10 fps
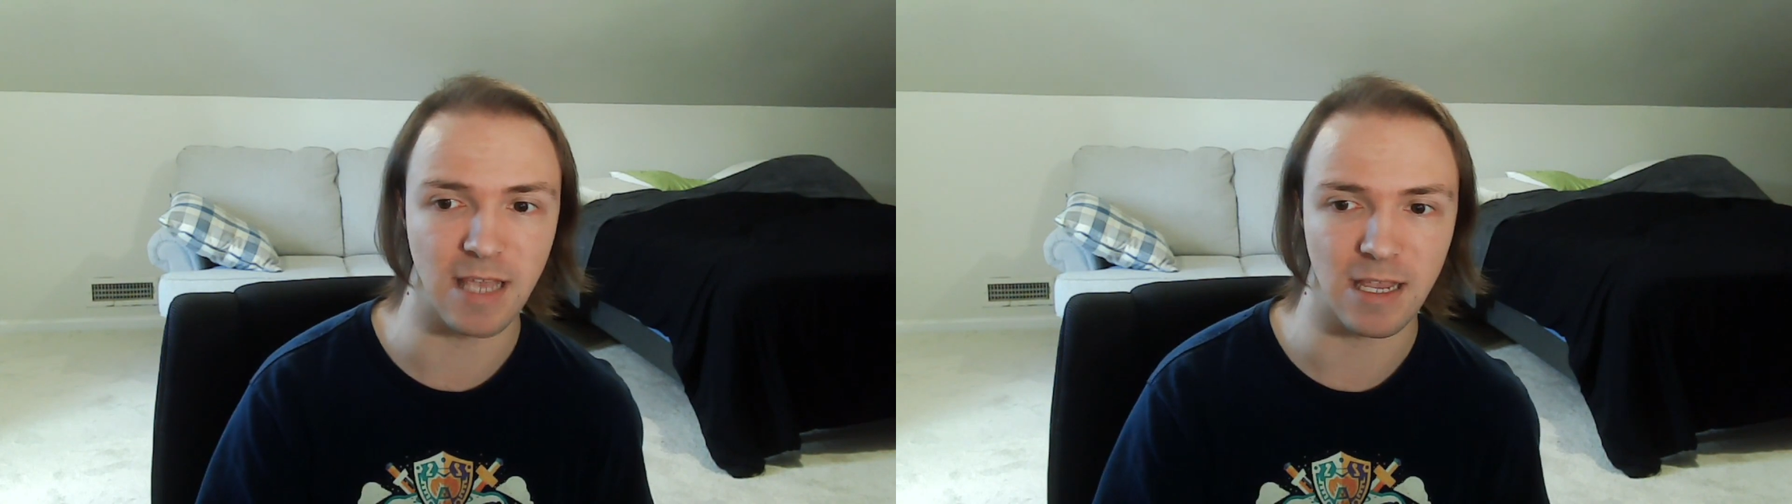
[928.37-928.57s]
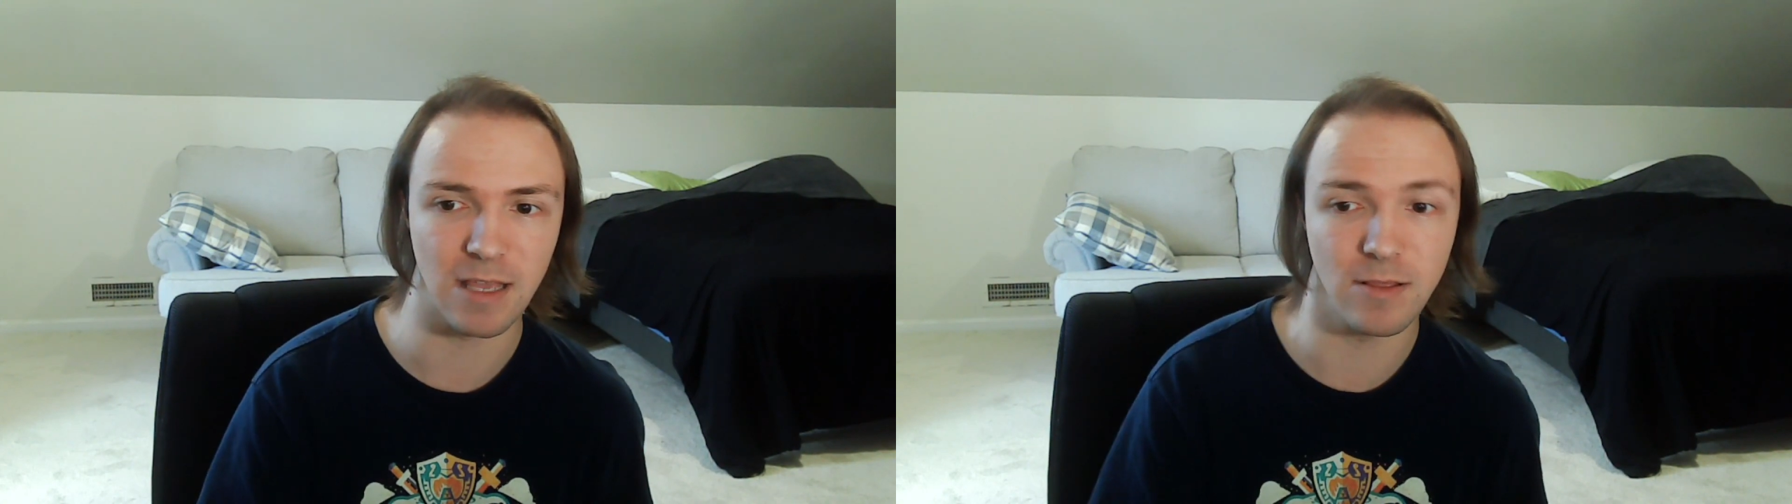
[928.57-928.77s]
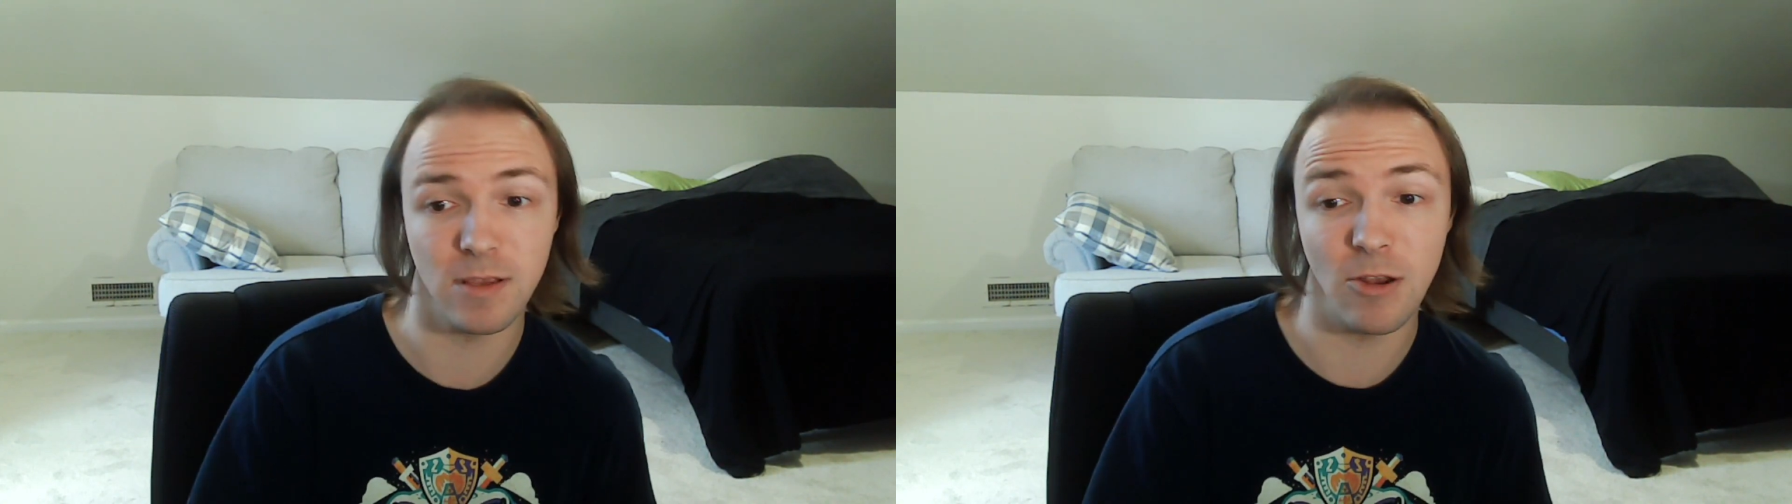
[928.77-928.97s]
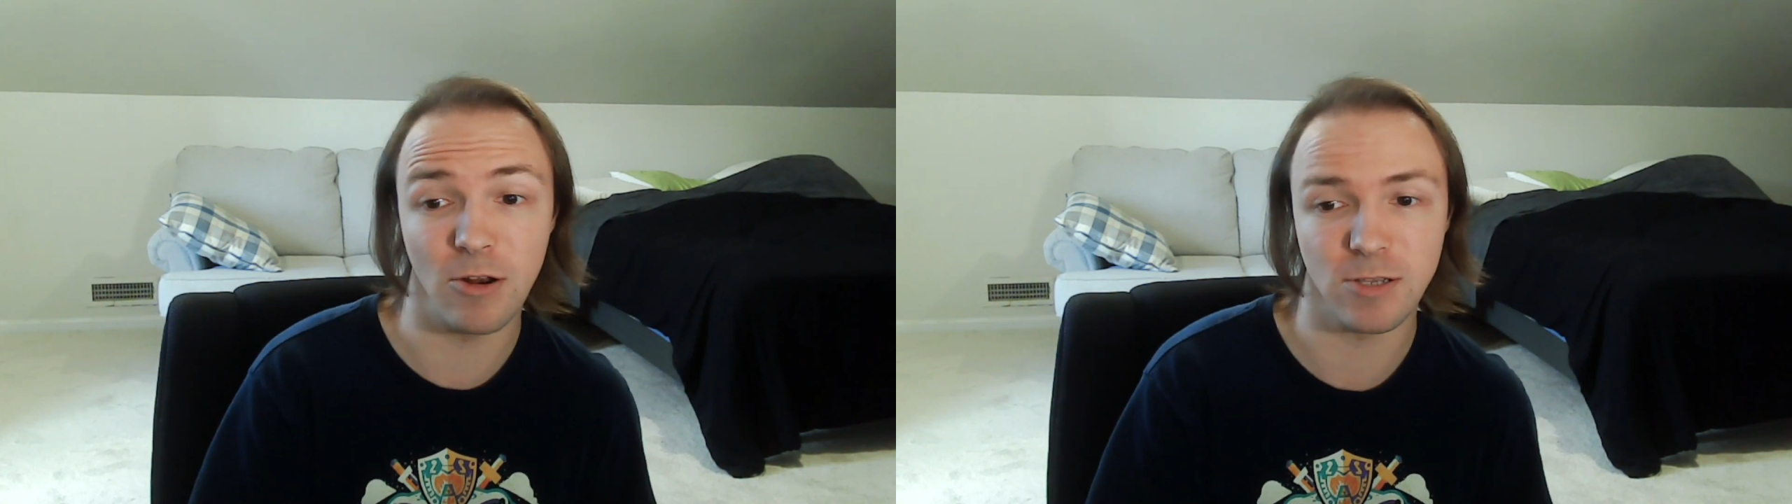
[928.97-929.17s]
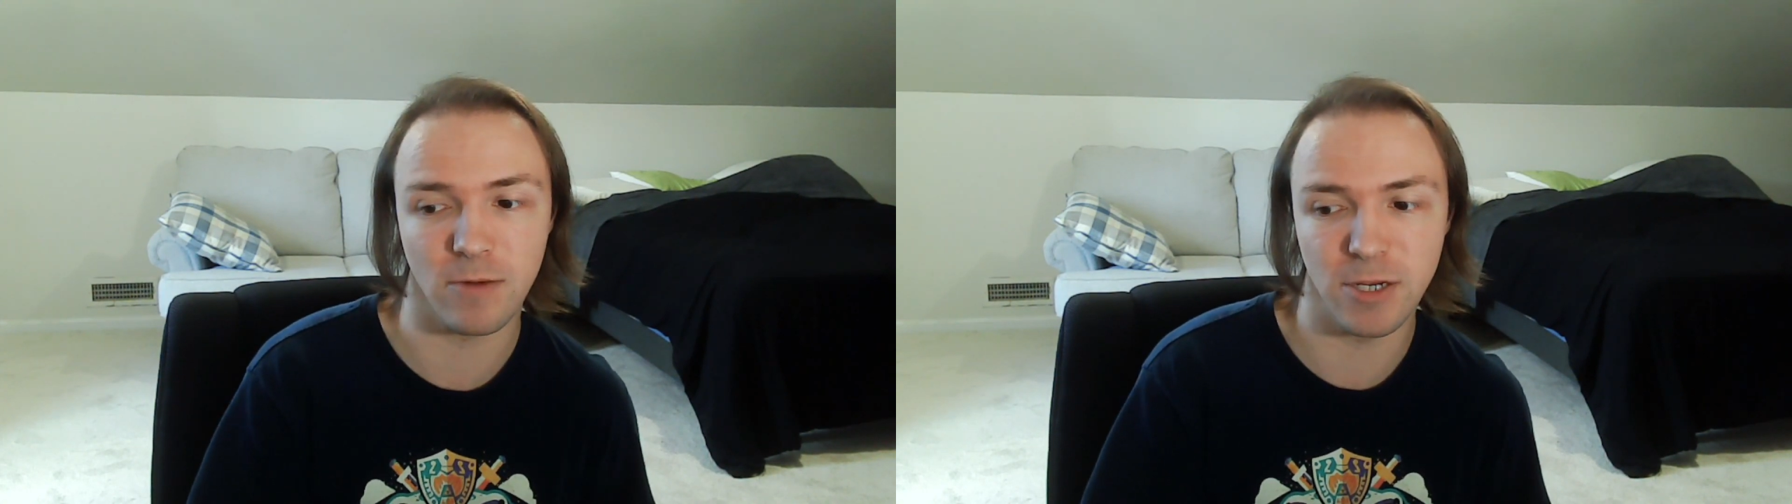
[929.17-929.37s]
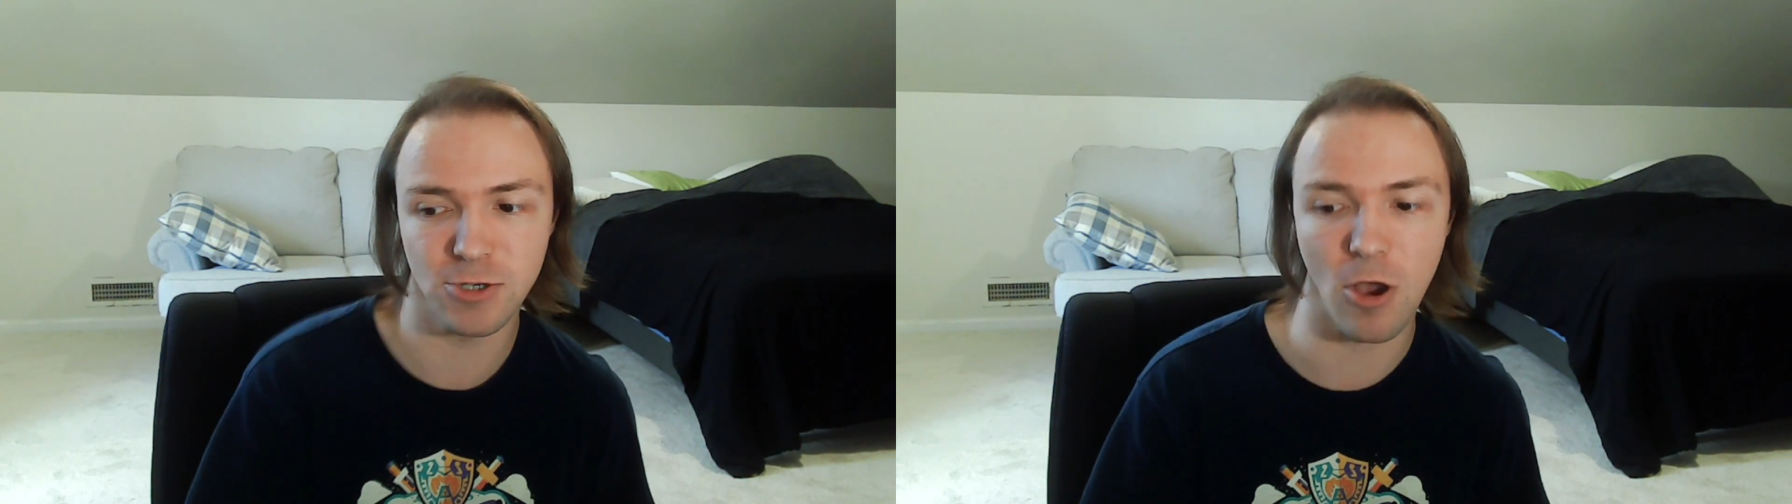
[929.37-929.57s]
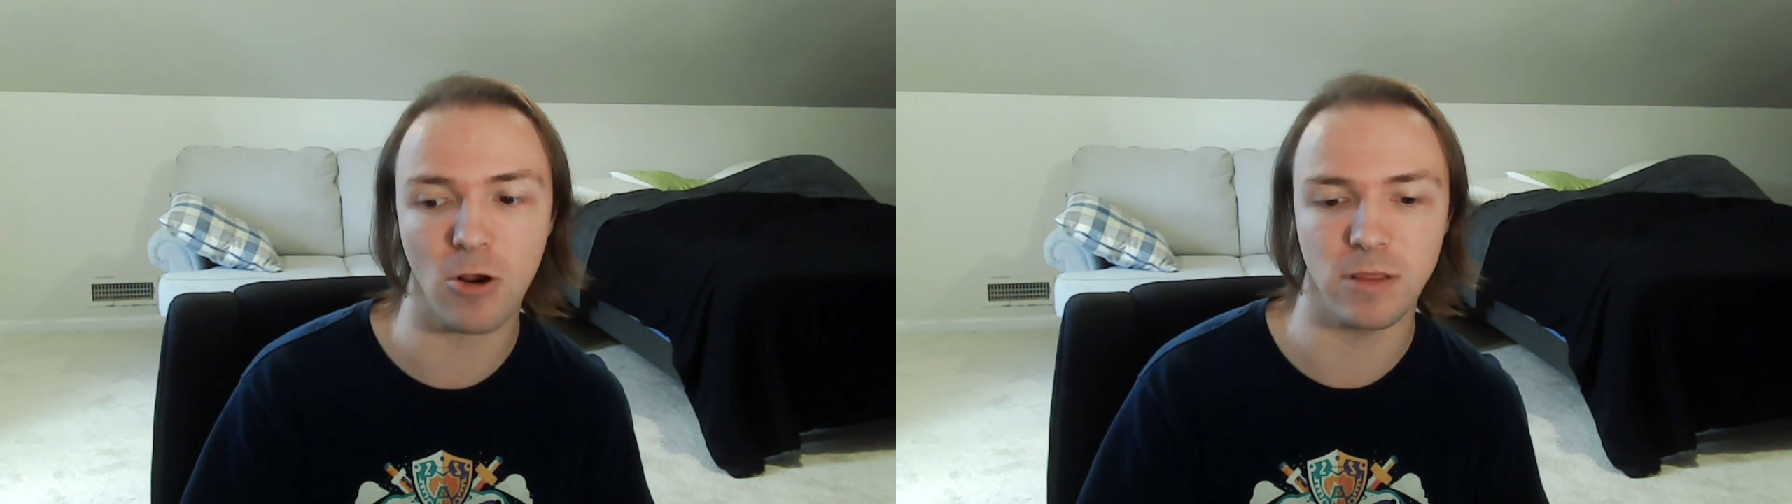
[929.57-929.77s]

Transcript: like units are going to be stronger